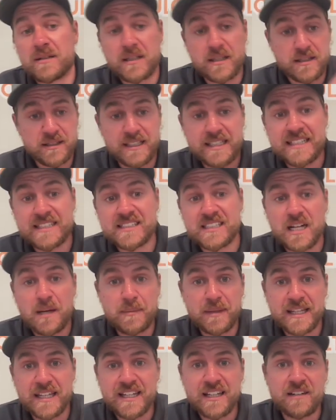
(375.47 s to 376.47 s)
leads
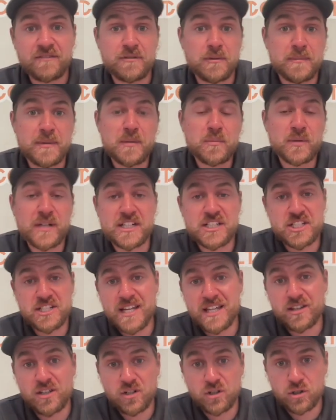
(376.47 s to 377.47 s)
coming in from people that just
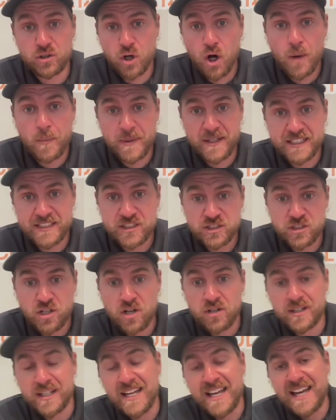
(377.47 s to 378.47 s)
had their carpet
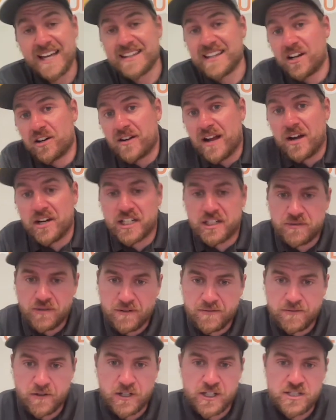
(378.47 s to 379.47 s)
installed that are now getting
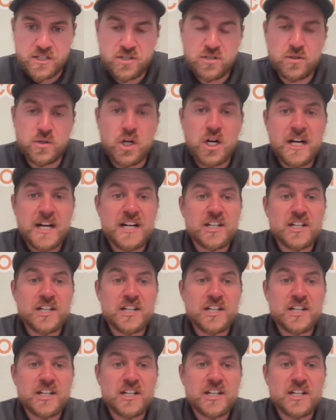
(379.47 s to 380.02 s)
referred into you.